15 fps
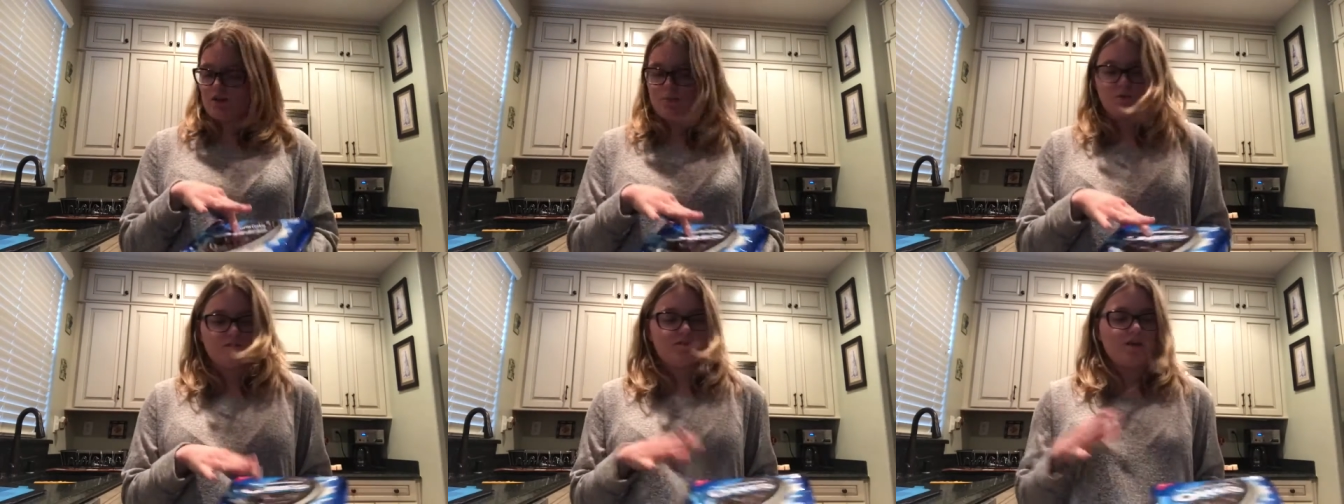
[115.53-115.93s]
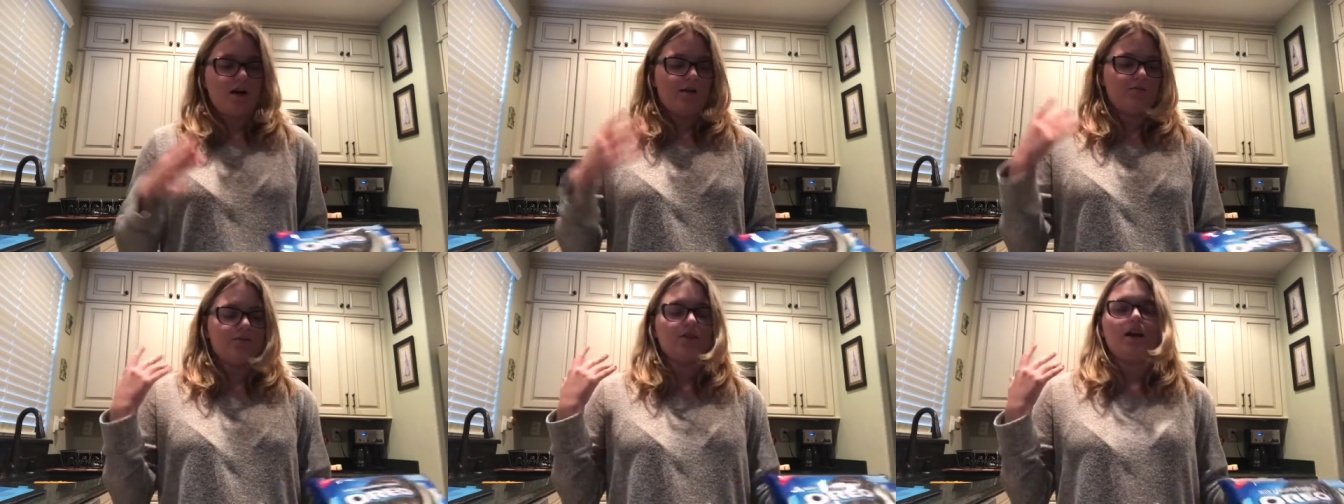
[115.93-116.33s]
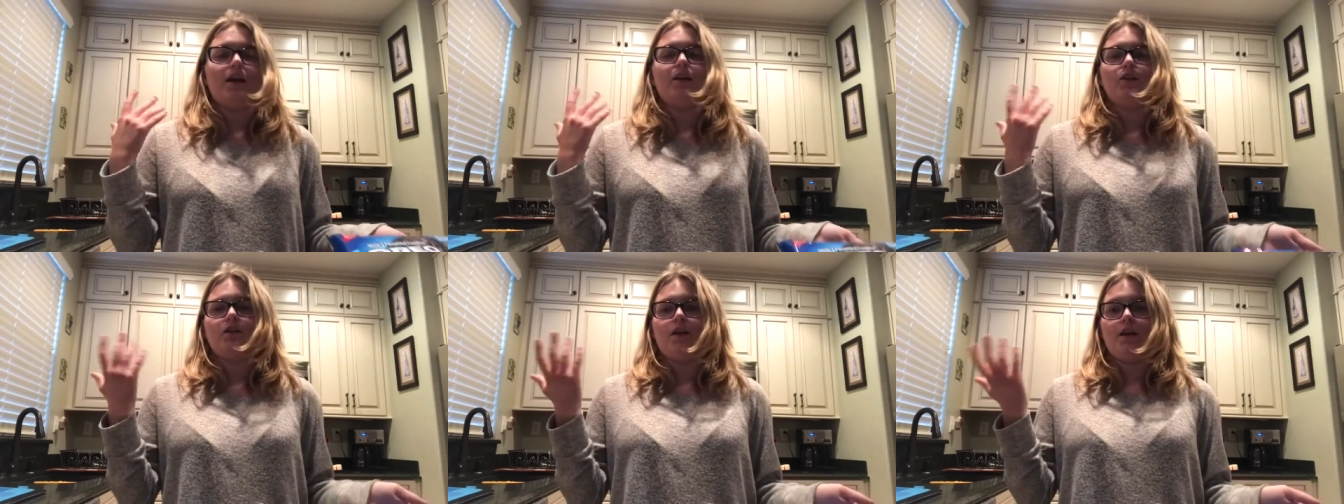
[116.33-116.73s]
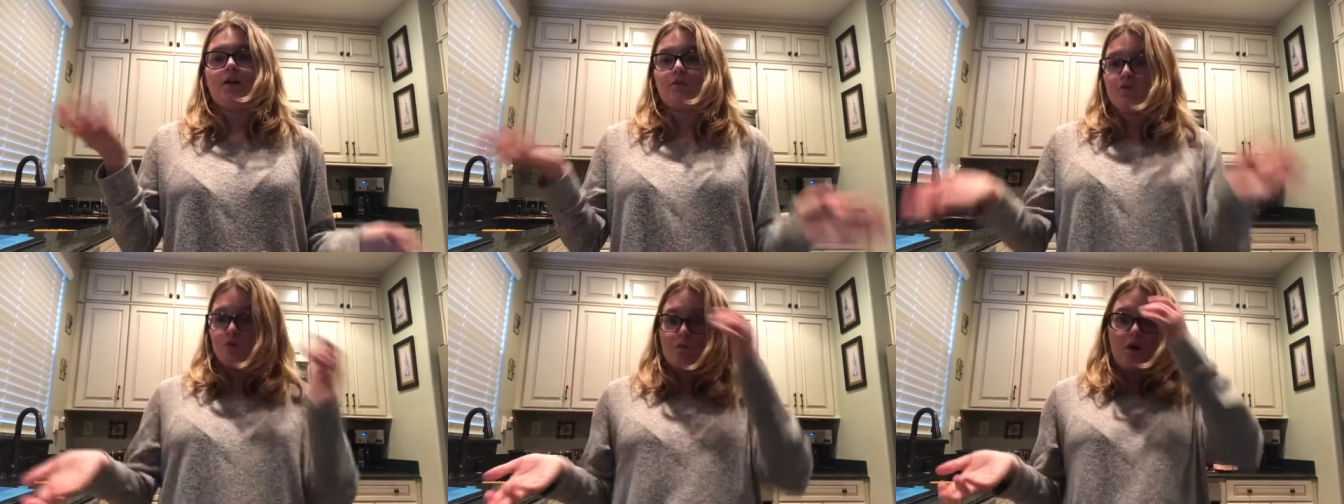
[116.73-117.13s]
double stuffed, and in
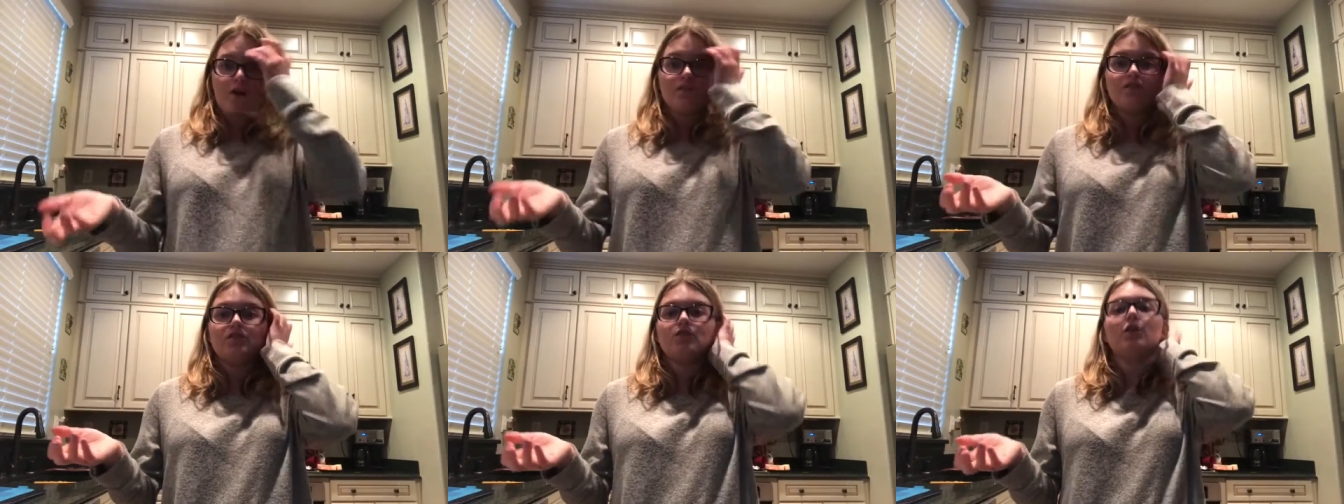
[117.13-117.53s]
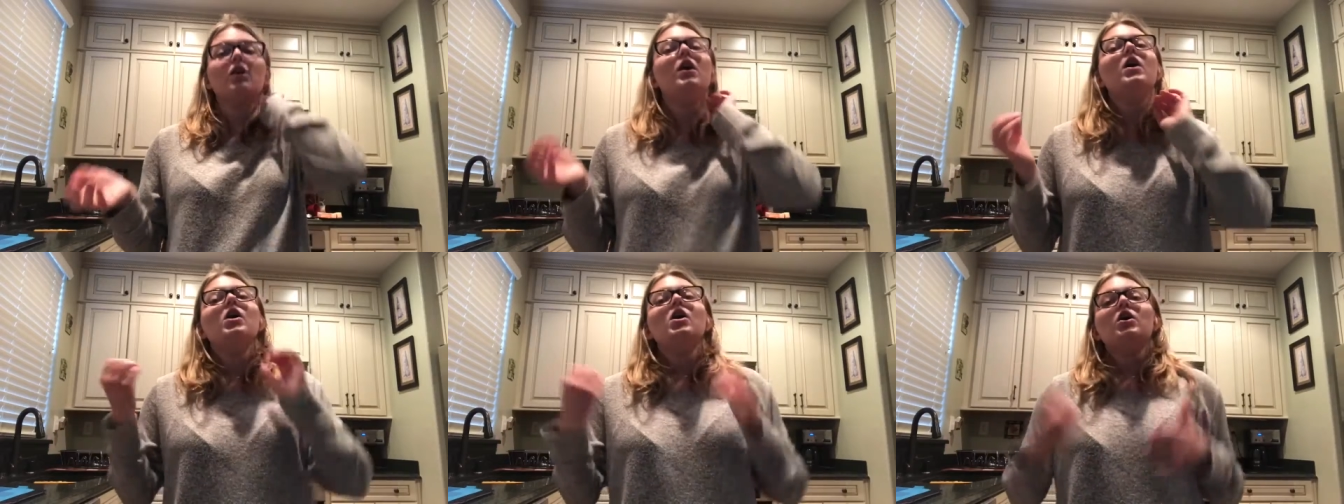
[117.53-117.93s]
a food processor